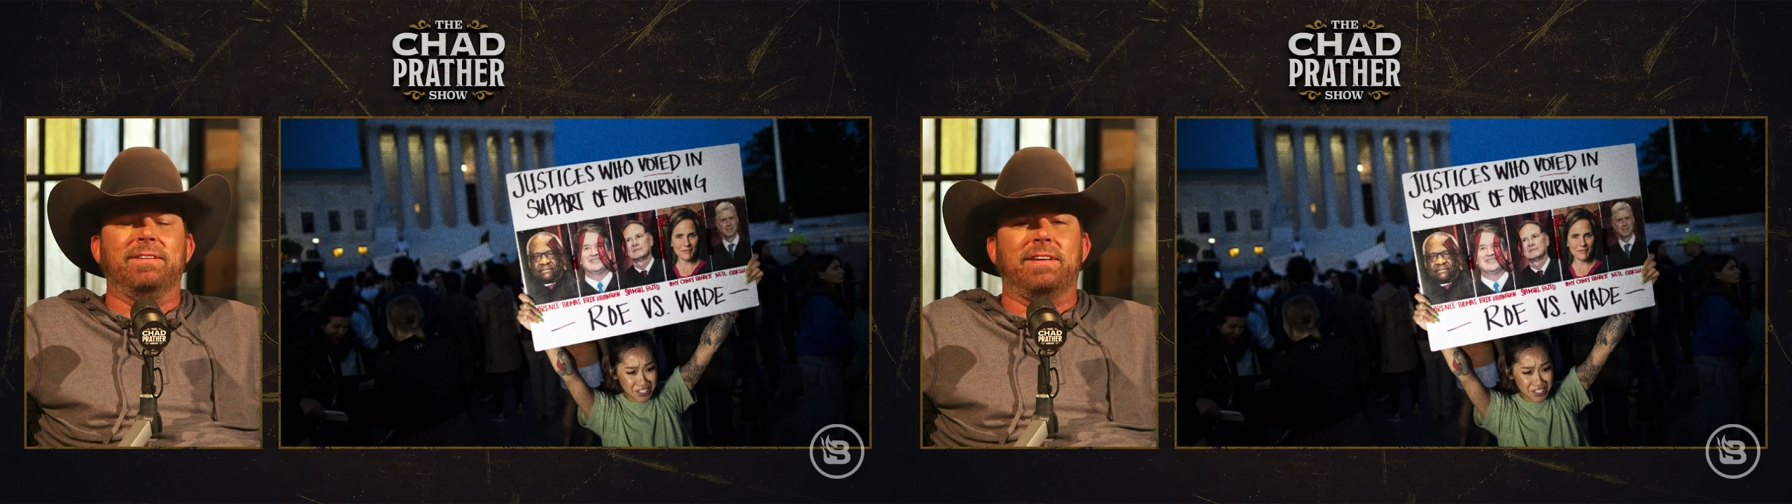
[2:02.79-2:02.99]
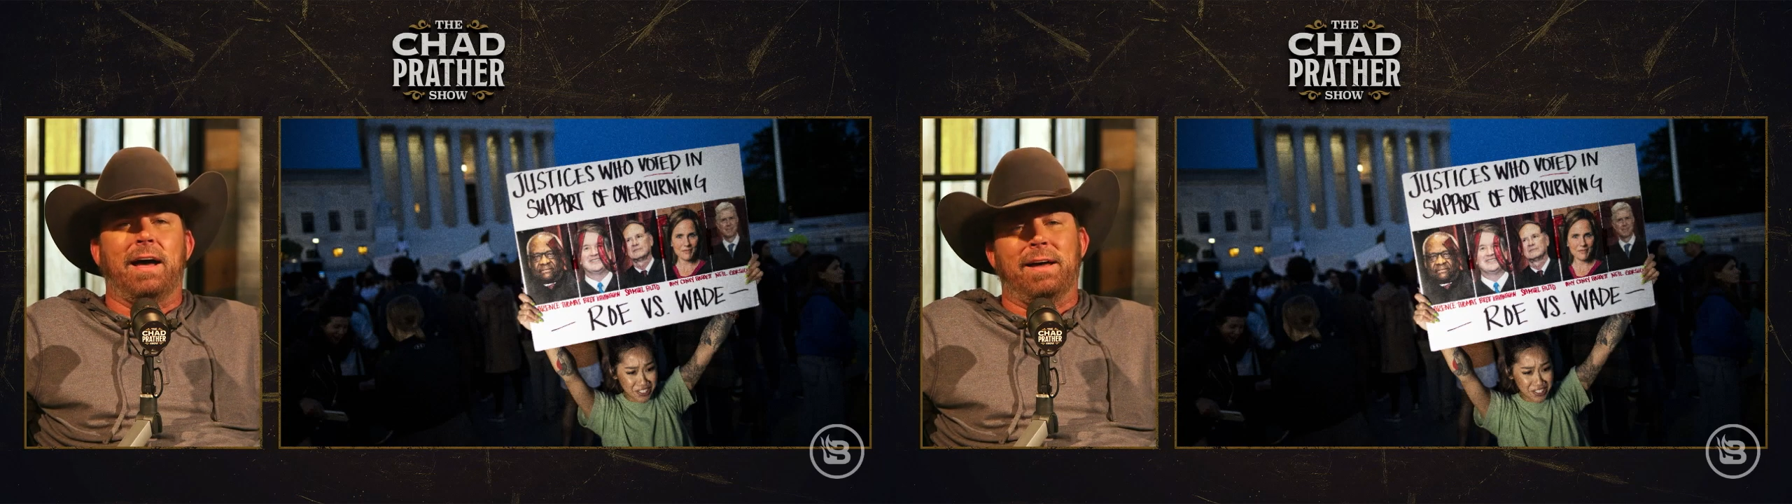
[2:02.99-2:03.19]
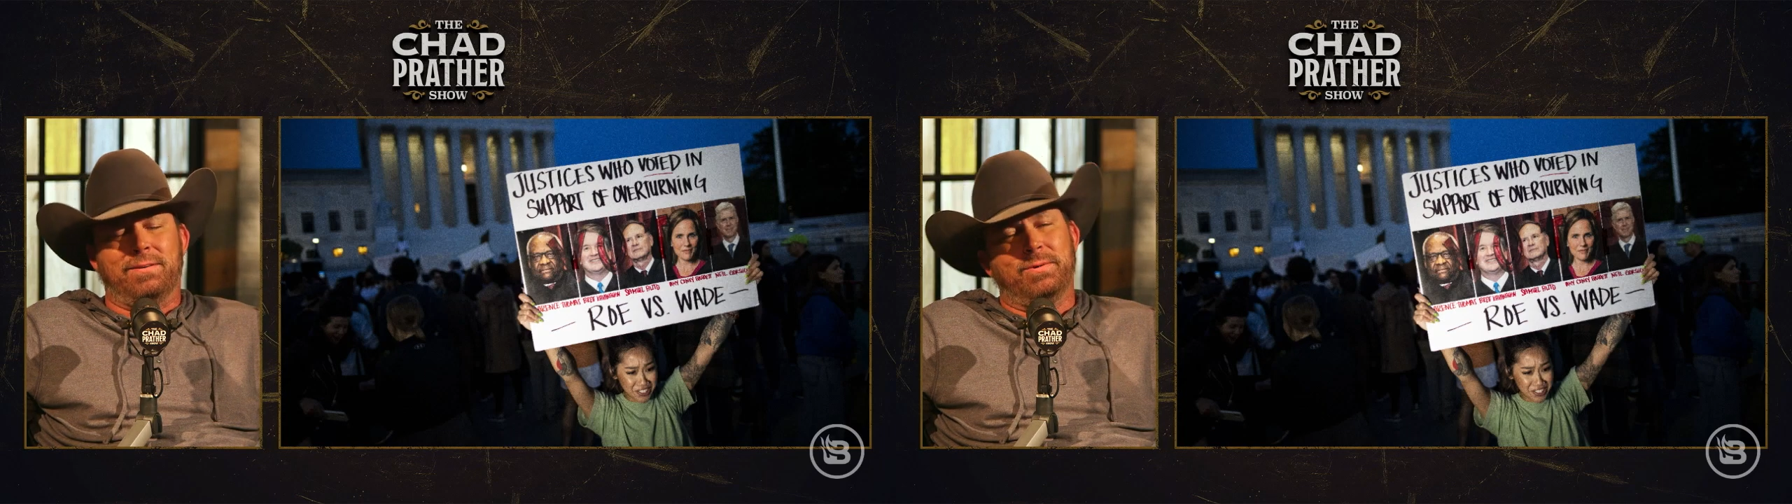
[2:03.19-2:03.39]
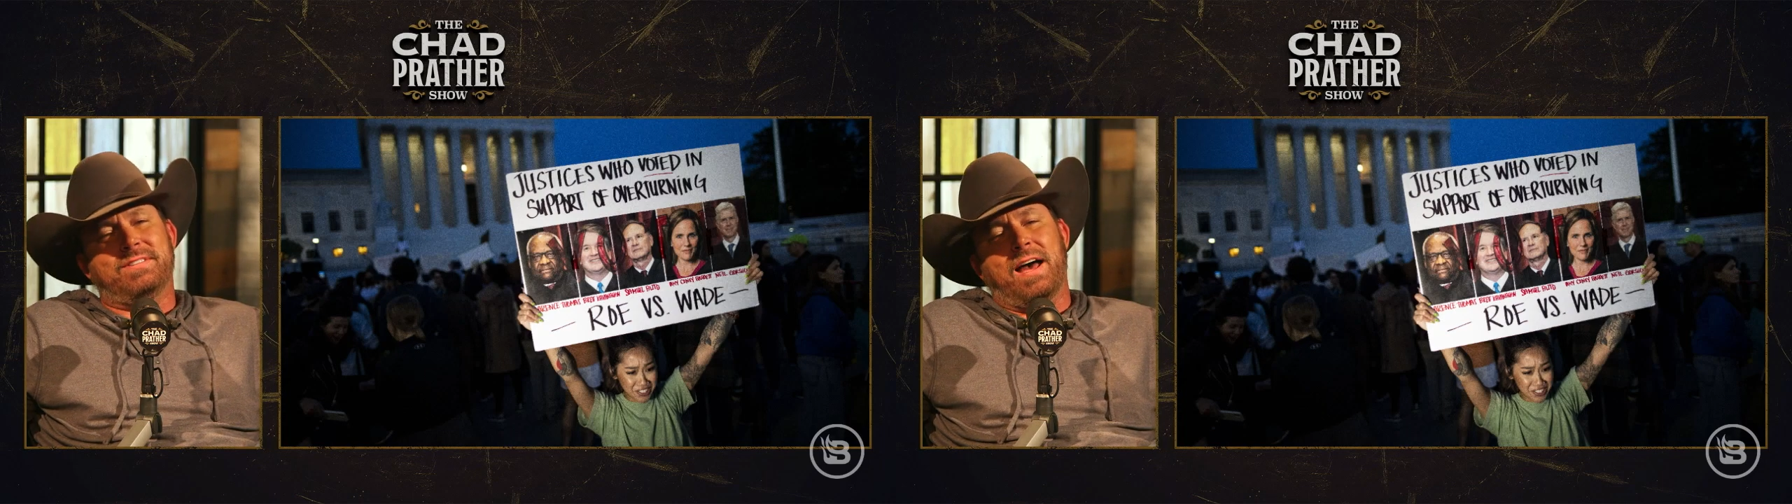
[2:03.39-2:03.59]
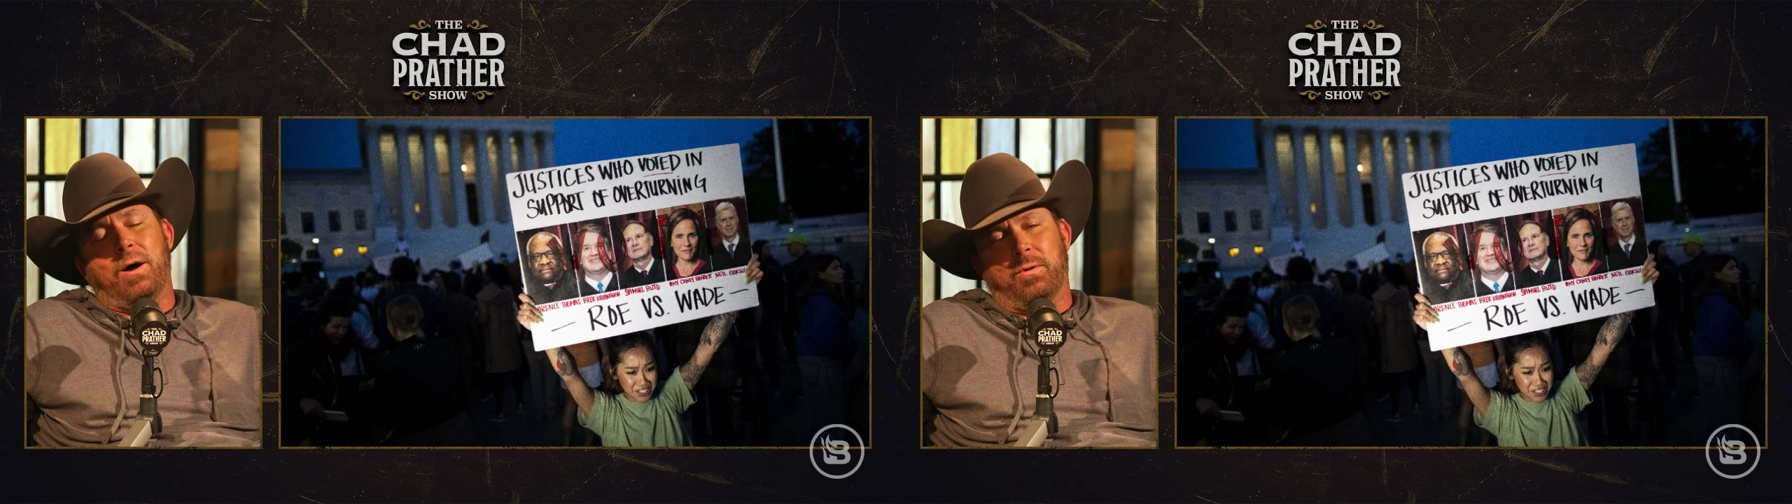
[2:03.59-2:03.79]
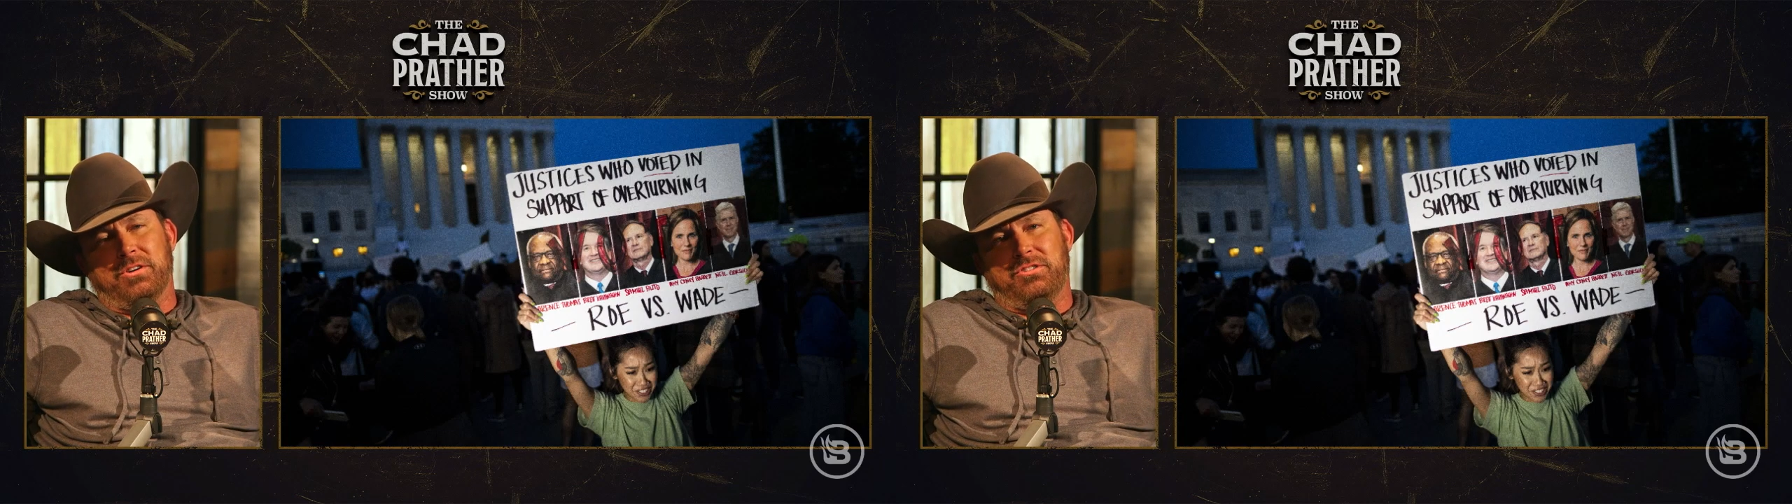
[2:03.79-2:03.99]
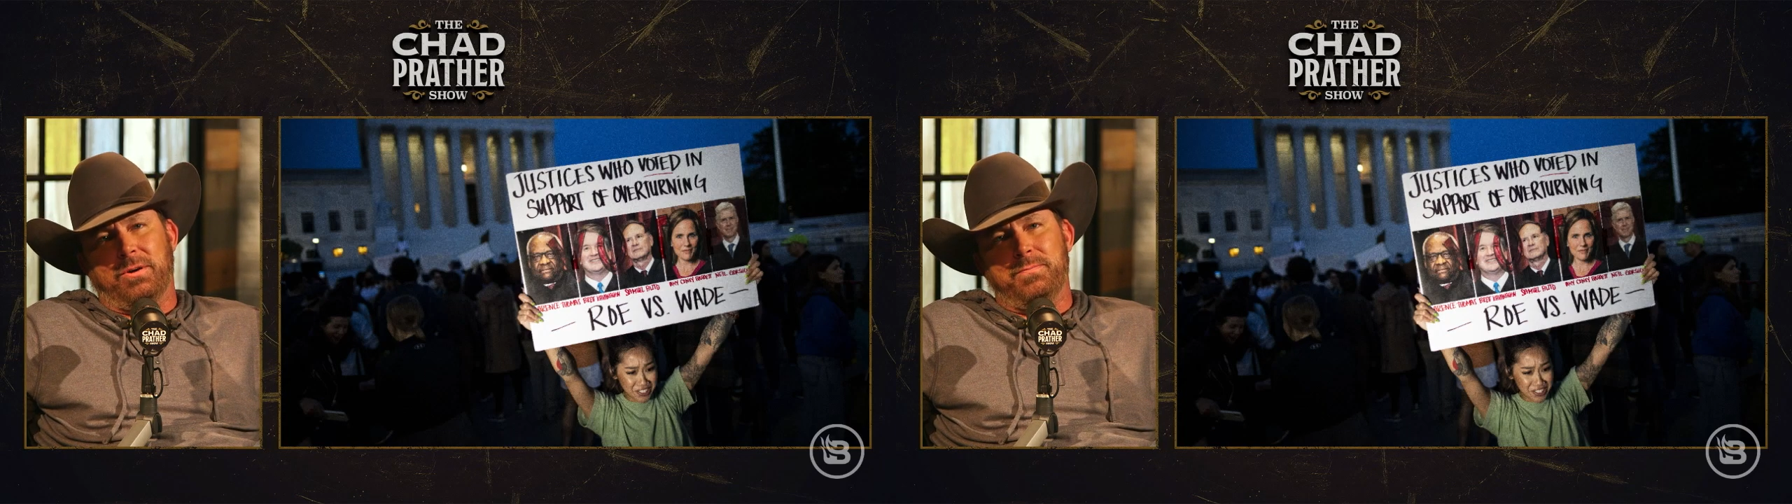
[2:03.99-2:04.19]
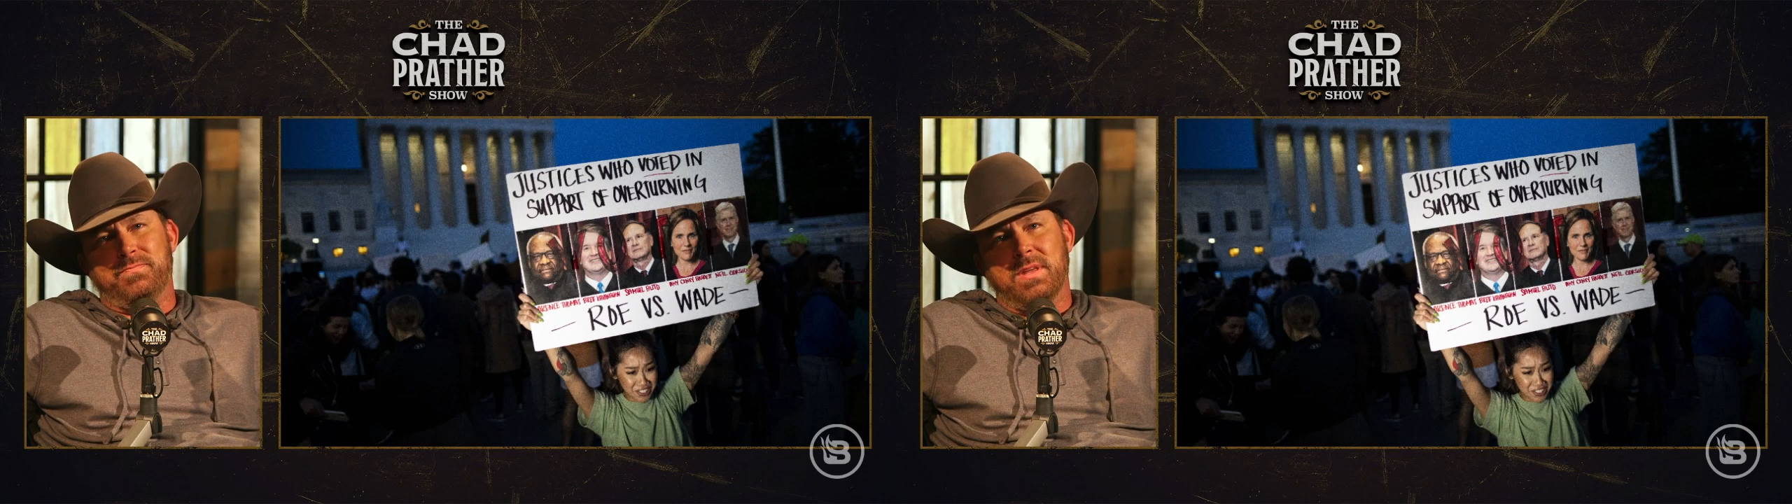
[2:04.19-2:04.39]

We see, how, we see how it works, Joe.